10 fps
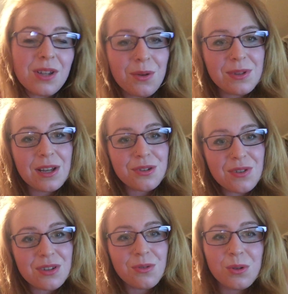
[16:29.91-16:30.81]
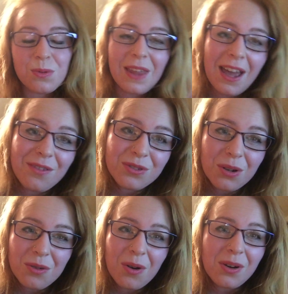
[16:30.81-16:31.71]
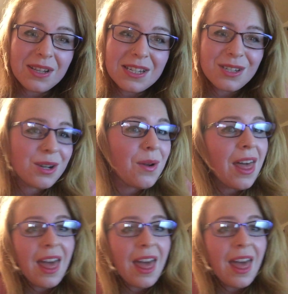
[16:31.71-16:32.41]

hotels, restaurants would they have toilet rolling tissue,